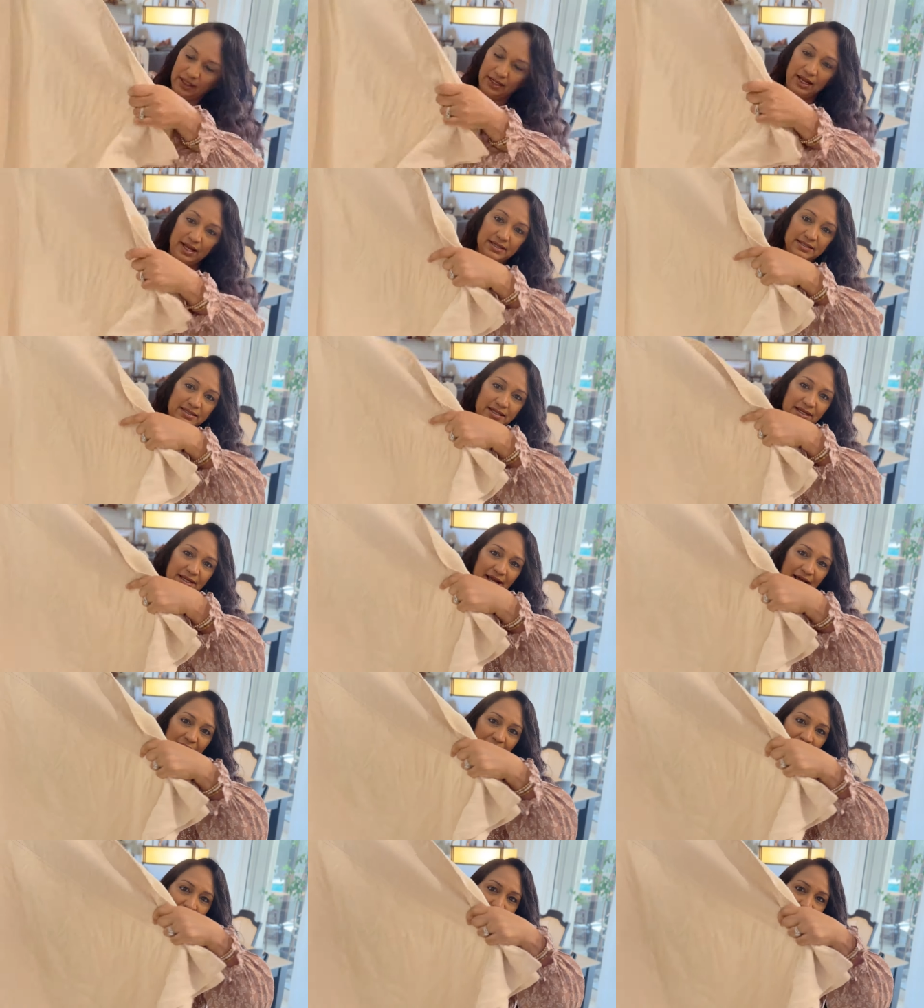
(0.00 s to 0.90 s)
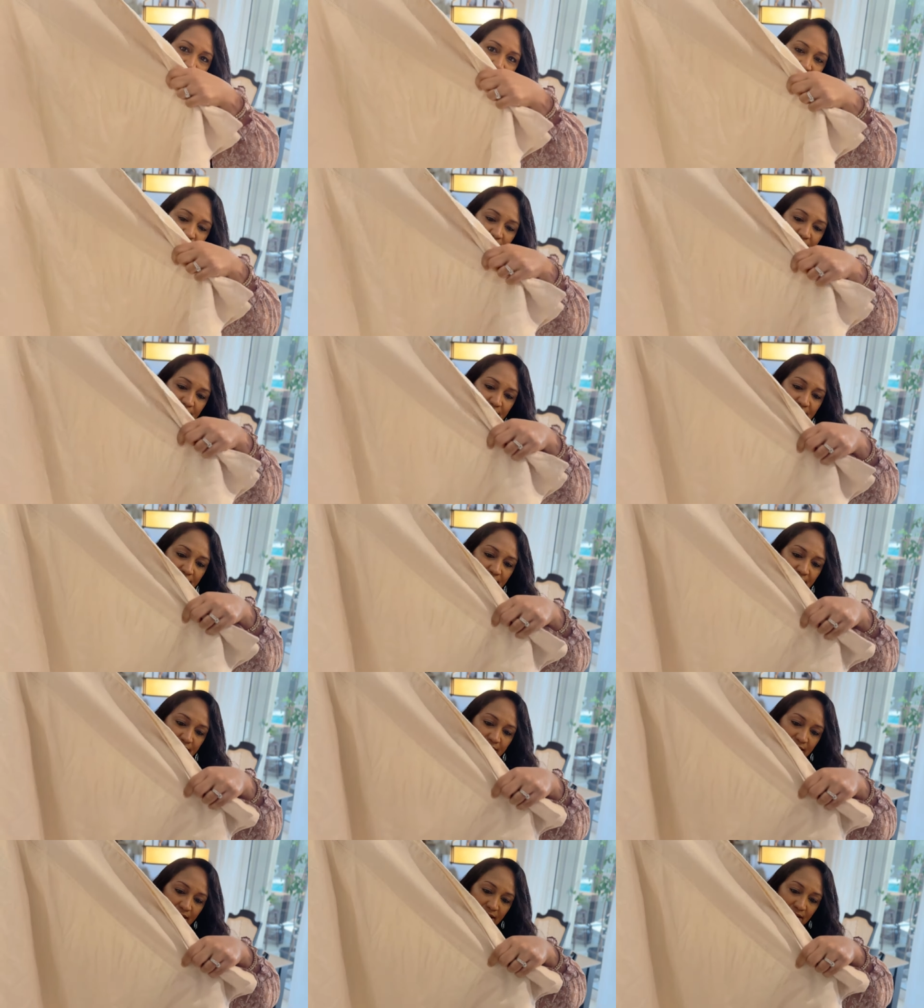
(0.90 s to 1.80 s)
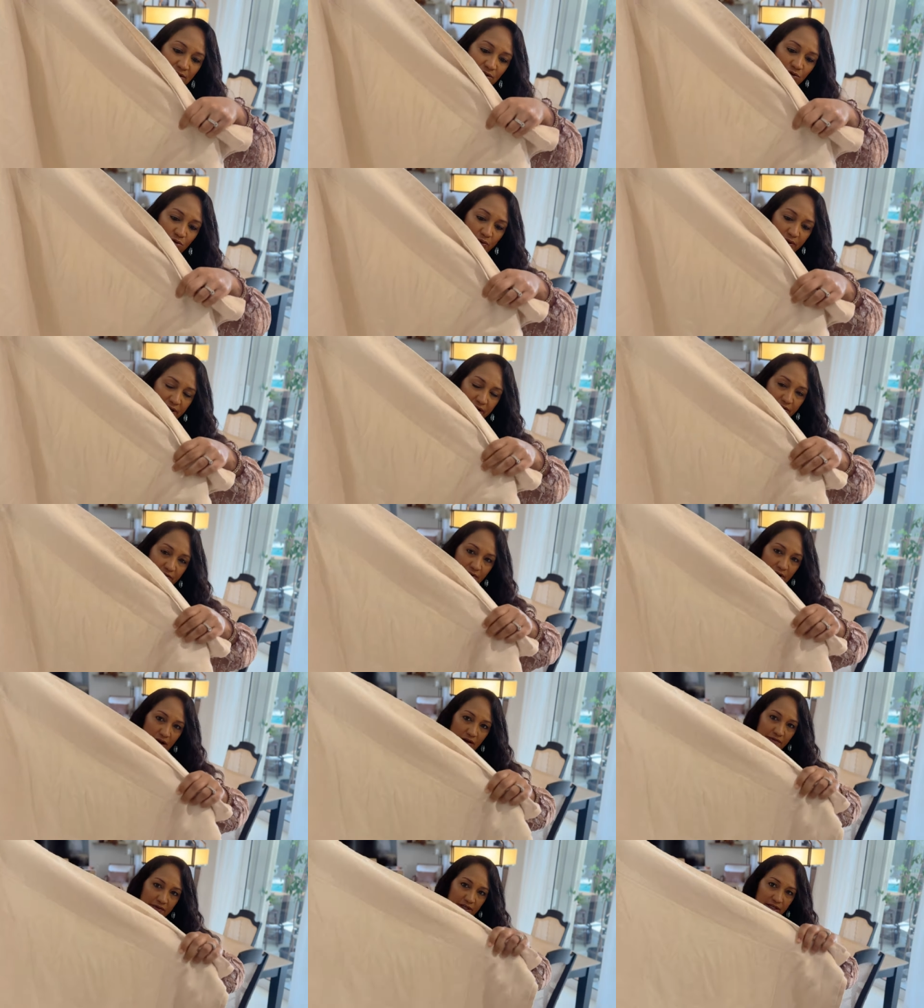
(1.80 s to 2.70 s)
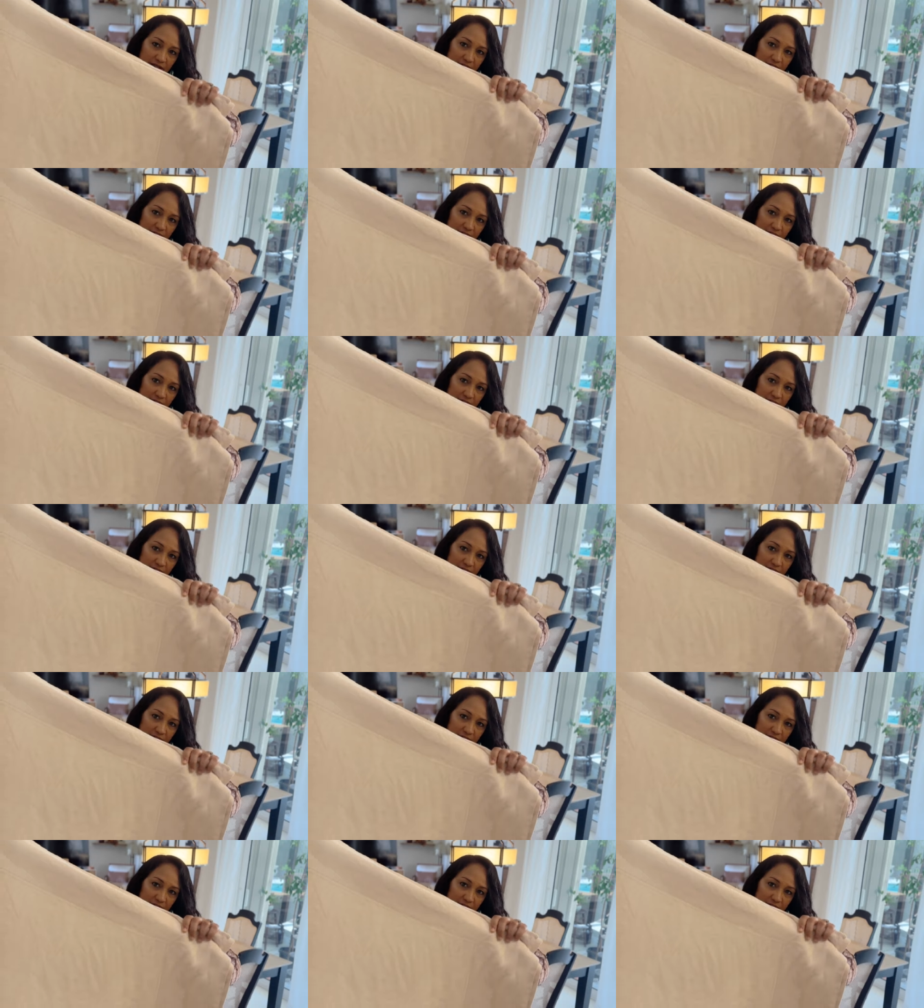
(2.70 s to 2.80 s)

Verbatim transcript: It has that eyelet detail going around the